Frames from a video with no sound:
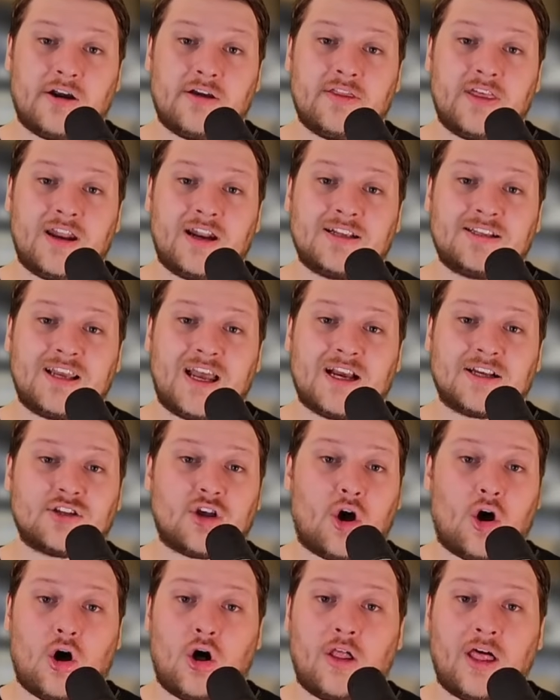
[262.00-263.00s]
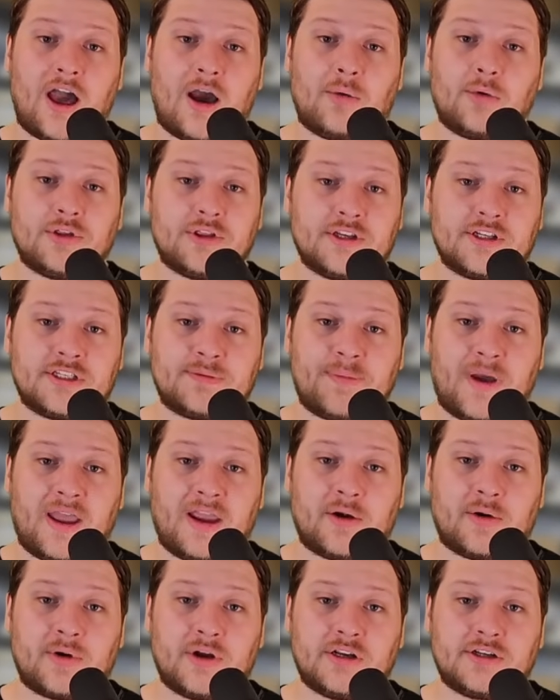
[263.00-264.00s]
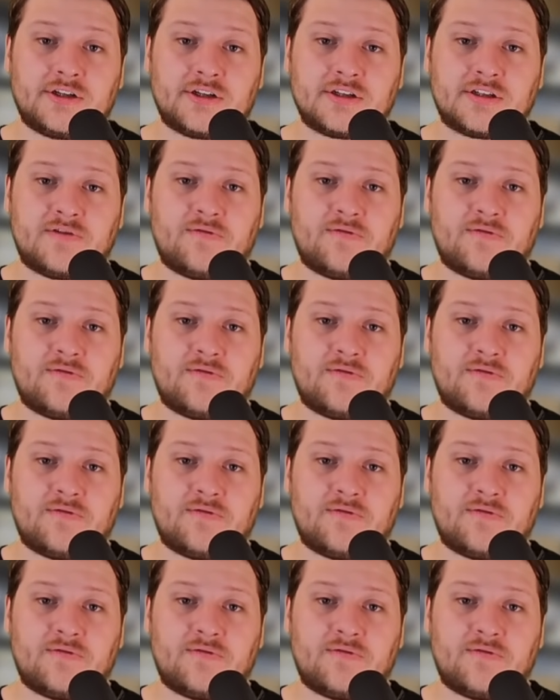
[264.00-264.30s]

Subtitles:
then attacks all out with his Spike creatures,